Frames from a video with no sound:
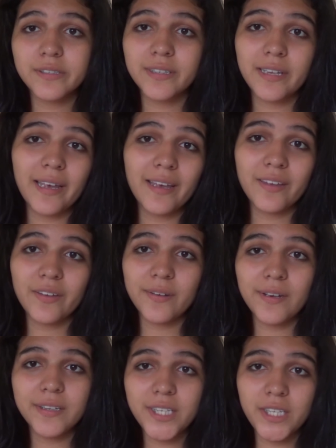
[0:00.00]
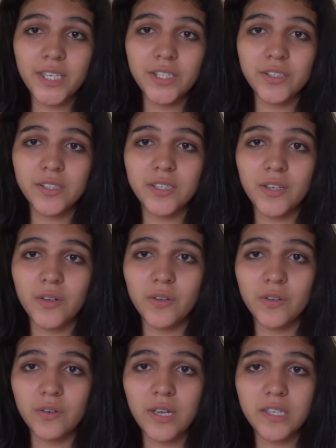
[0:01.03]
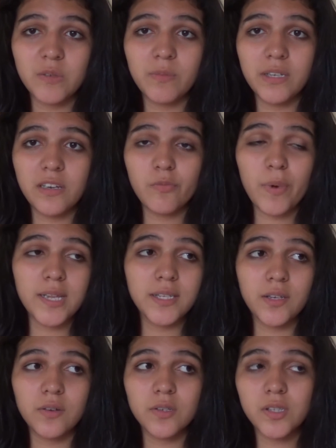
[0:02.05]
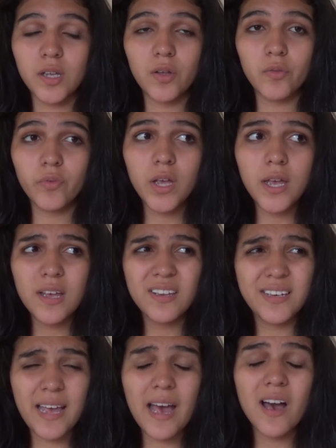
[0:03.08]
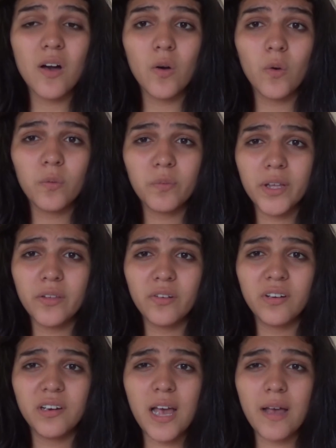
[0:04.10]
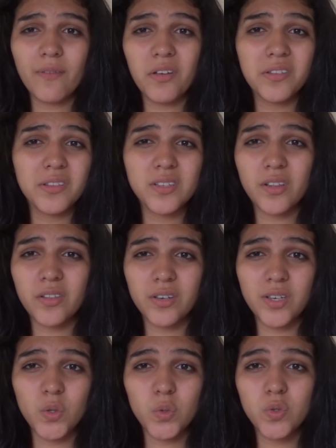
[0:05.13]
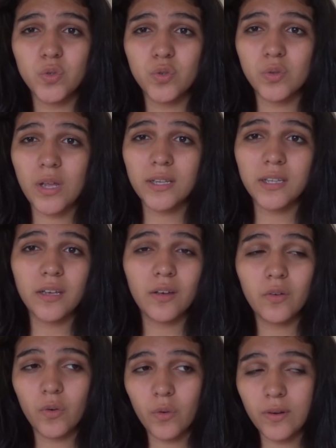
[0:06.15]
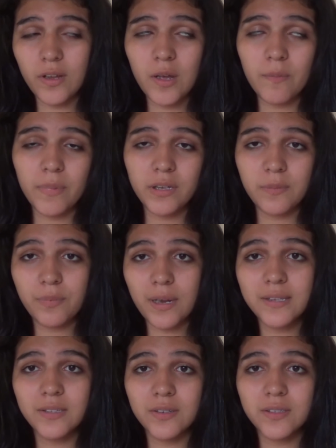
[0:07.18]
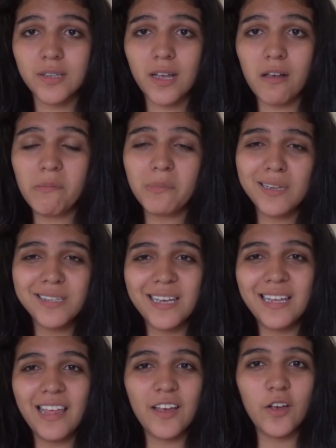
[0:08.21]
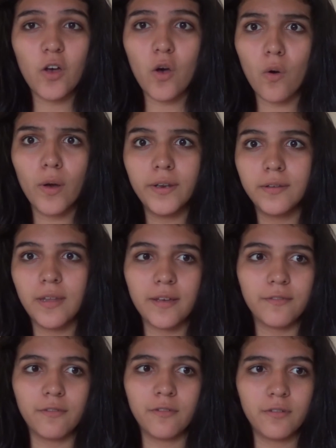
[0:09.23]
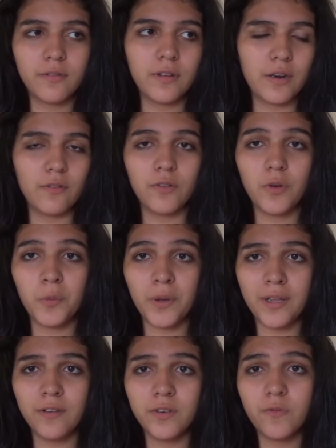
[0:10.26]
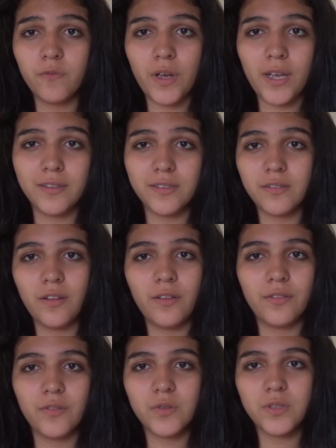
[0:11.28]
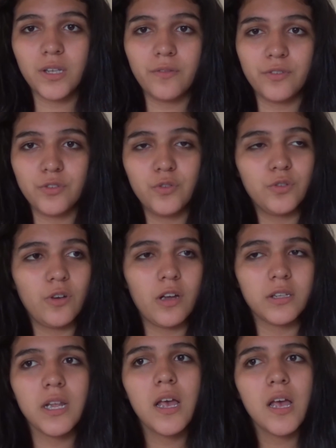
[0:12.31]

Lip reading: like you're a teenager still. You don't have to be depressing yourself now when you're gonna have all these other years to just act like a grown-up and depress yourself. I'm not saying like go and like, I don't know, get into fights and all those stuff, do drugs,